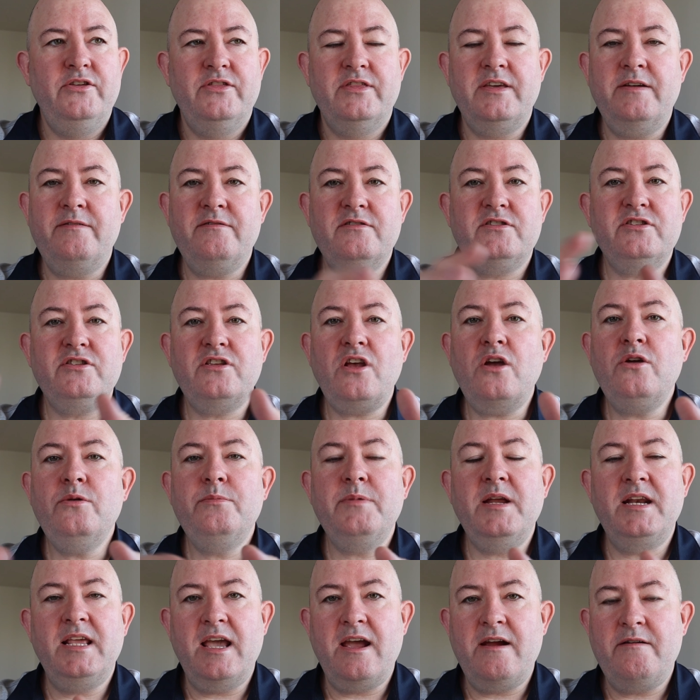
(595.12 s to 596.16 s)
There are so
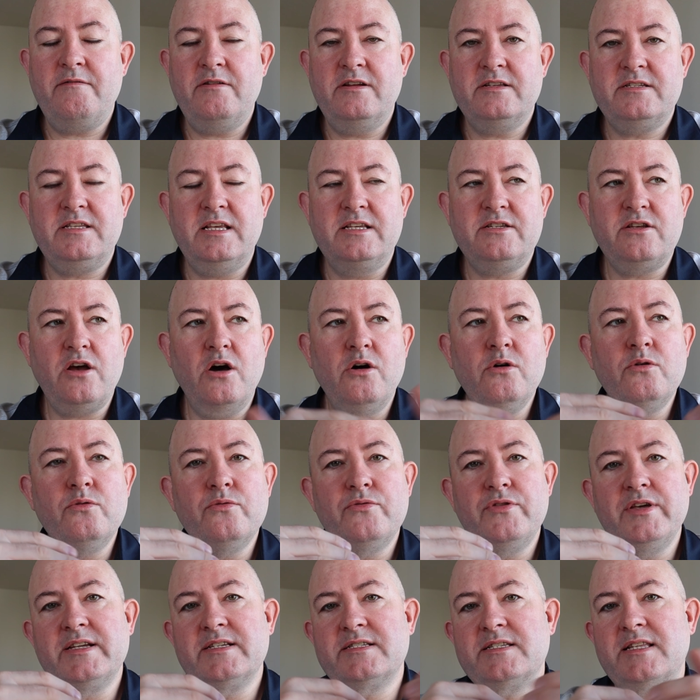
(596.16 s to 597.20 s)
many areas. This whole
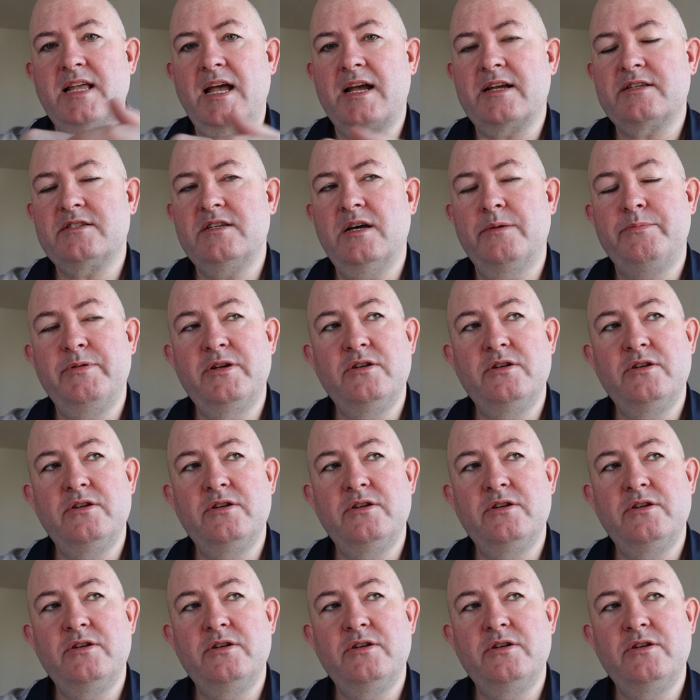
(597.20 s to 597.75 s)
thing stacks up.